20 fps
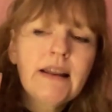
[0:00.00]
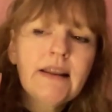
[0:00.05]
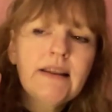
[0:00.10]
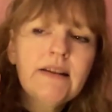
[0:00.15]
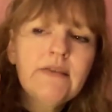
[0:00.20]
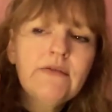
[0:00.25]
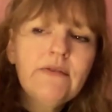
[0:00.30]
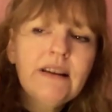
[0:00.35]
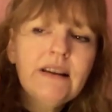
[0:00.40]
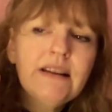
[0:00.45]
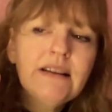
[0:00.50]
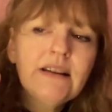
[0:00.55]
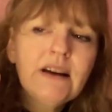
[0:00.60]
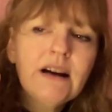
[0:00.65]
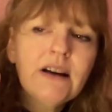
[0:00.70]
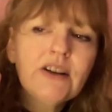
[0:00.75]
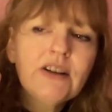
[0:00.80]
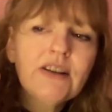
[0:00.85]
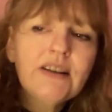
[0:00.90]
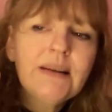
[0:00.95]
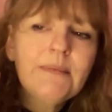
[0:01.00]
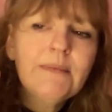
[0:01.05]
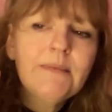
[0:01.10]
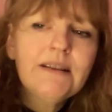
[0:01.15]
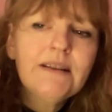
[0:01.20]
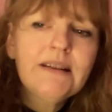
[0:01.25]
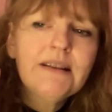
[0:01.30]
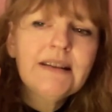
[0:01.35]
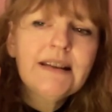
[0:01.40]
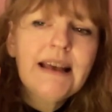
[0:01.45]
the research seems
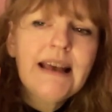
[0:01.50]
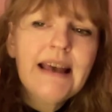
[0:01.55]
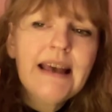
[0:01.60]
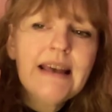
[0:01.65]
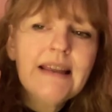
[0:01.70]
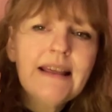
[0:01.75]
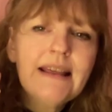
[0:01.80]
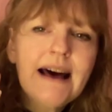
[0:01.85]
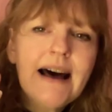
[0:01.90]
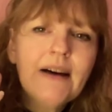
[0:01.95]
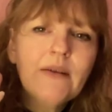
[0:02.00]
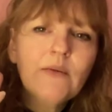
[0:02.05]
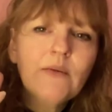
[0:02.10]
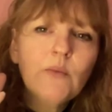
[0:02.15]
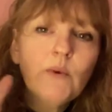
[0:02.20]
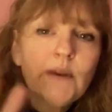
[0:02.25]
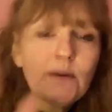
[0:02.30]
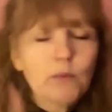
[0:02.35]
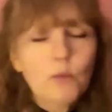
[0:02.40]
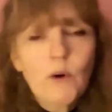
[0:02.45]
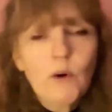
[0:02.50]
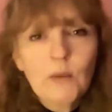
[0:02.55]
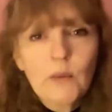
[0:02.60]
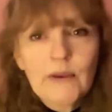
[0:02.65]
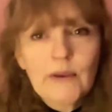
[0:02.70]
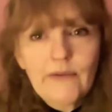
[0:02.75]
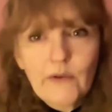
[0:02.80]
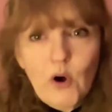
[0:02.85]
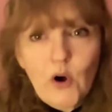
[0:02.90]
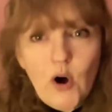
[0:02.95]
to say that
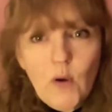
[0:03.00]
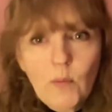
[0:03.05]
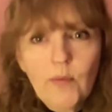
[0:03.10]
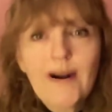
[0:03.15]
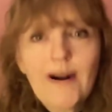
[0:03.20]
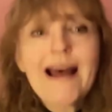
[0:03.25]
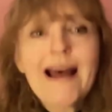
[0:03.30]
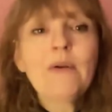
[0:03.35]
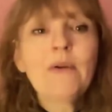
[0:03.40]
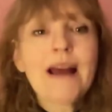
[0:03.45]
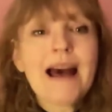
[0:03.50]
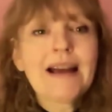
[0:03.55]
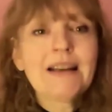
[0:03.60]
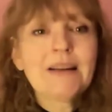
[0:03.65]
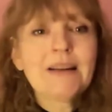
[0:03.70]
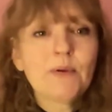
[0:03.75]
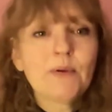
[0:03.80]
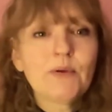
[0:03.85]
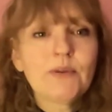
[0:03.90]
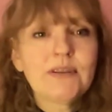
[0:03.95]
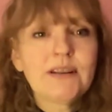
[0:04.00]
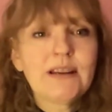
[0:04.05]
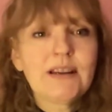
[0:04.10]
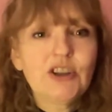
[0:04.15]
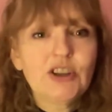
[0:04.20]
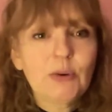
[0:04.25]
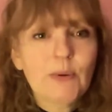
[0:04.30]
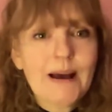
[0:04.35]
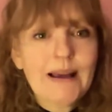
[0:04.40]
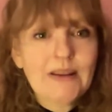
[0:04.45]
we've got brown adipose
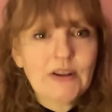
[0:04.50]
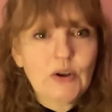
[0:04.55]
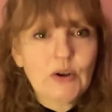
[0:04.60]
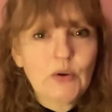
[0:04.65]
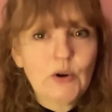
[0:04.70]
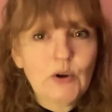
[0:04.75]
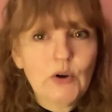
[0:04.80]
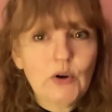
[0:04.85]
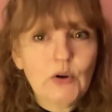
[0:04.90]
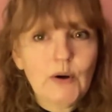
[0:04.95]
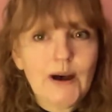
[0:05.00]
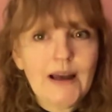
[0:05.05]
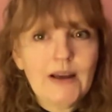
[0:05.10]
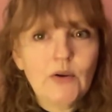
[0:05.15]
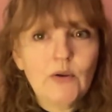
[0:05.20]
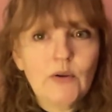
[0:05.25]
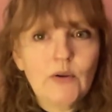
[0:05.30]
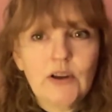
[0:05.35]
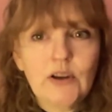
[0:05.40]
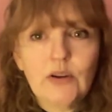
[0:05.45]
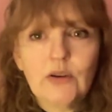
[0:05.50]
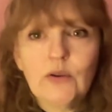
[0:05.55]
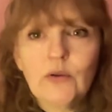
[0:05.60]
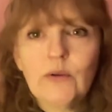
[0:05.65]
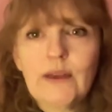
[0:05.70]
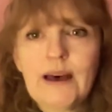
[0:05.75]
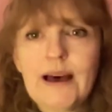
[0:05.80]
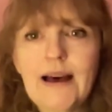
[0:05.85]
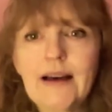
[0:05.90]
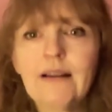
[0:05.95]
tissue, as you know. I know that you
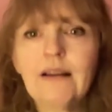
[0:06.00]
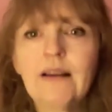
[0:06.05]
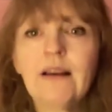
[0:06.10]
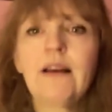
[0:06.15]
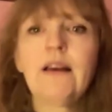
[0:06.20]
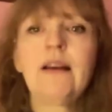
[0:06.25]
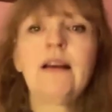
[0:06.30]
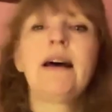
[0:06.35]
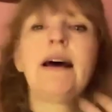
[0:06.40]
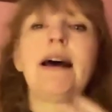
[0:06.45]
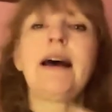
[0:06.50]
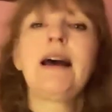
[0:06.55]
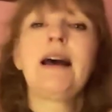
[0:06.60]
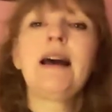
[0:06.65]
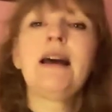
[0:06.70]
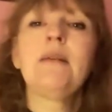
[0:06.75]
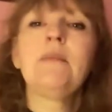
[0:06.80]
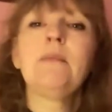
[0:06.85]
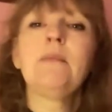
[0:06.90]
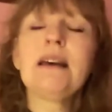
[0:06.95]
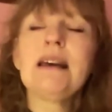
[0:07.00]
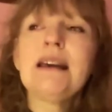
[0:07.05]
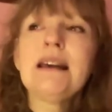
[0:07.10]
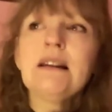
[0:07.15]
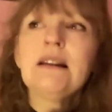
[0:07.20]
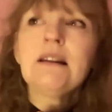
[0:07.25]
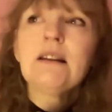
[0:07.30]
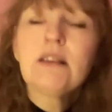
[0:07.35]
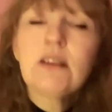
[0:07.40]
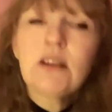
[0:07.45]
know that. In
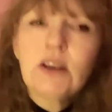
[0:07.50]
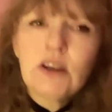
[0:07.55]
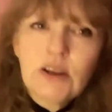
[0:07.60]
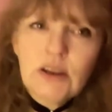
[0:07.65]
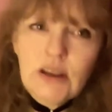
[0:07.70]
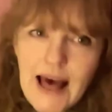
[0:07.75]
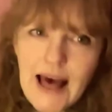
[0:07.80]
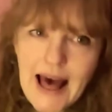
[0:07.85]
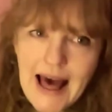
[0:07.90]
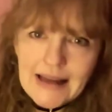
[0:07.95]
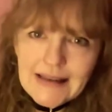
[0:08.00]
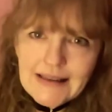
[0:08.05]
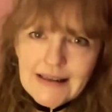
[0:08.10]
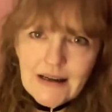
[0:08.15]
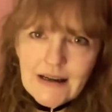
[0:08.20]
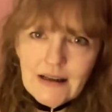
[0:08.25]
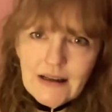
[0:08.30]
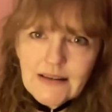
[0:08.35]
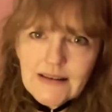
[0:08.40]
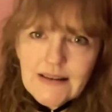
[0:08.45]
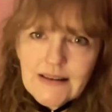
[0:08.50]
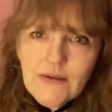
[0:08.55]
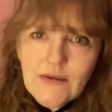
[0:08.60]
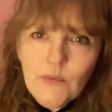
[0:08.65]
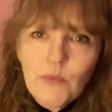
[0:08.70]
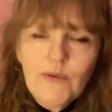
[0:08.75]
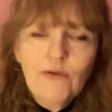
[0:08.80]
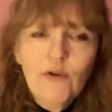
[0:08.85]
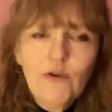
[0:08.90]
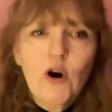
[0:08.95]
the adult,
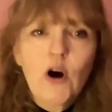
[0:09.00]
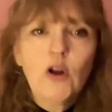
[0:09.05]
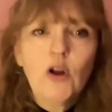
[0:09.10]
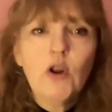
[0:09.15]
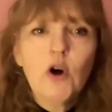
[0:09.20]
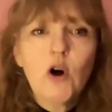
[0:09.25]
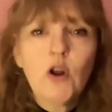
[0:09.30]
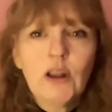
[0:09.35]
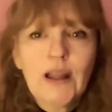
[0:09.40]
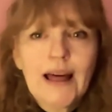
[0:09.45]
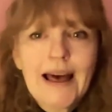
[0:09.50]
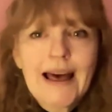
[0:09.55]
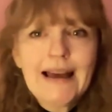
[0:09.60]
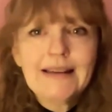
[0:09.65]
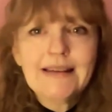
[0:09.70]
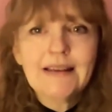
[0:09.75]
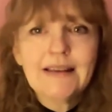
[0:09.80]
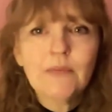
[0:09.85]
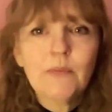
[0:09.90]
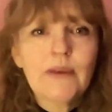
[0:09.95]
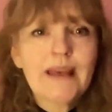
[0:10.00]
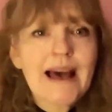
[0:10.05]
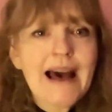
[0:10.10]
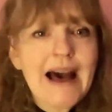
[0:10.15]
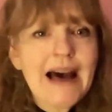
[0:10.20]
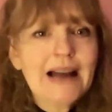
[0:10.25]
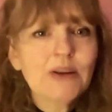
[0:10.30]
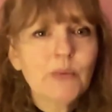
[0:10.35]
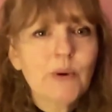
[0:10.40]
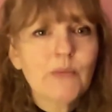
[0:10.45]
we've got a lot less than we
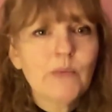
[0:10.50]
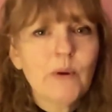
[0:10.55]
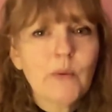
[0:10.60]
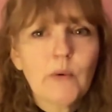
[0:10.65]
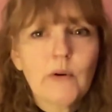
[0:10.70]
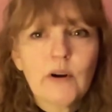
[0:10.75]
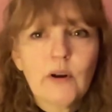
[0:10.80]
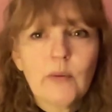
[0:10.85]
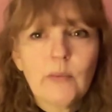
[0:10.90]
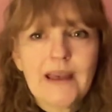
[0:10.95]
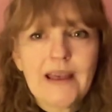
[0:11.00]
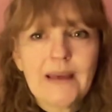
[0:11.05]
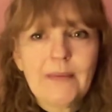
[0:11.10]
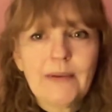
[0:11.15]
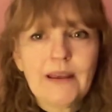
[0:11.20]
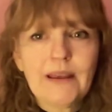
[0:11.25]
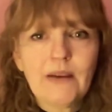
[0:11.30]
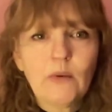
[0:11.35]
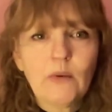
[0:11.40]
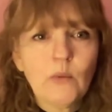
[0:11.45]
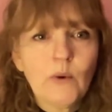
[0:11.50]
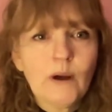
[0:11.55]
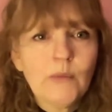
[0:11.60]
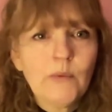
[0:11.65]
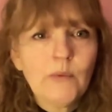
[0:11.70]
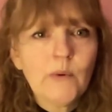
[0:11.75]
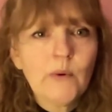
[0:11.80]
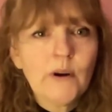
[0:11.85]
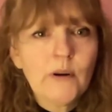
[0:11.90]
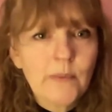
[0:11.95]
had when we were a baby. When
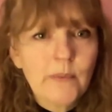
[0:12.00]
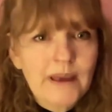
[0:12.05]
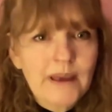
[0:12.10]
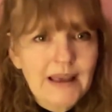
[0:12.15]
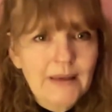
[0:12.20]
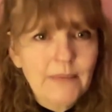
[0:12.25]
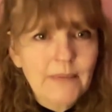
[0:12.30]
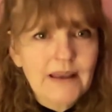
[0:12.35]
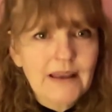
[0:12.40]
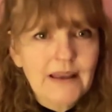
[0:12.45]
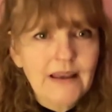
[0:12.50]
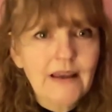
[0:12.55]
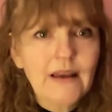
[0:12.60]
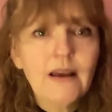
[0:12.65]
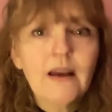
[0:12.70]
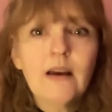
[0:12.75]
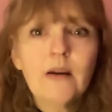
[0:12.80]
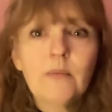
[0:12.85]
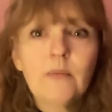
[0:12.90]
we were a baby,